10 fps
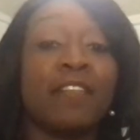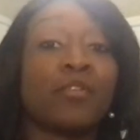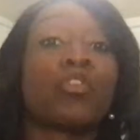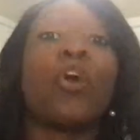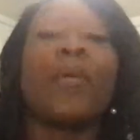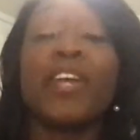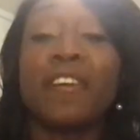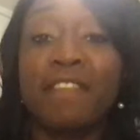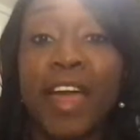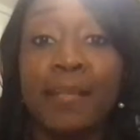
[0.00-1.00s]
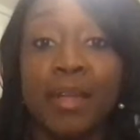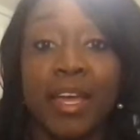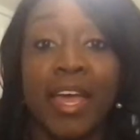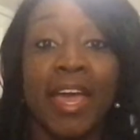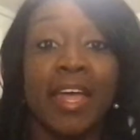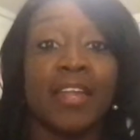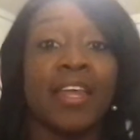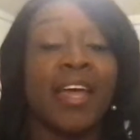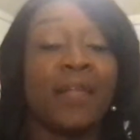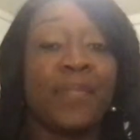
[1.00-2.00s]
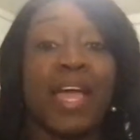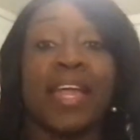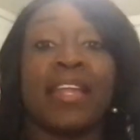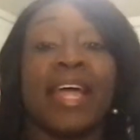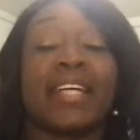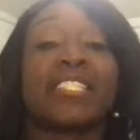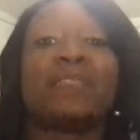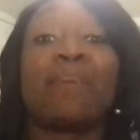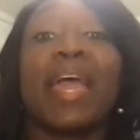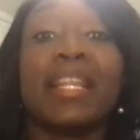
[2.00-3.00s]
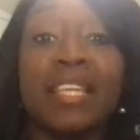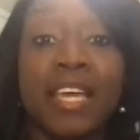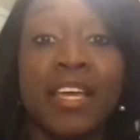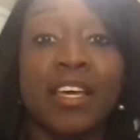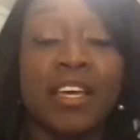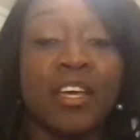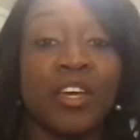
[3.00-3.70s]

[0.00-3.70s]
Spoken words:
growing your family and expanding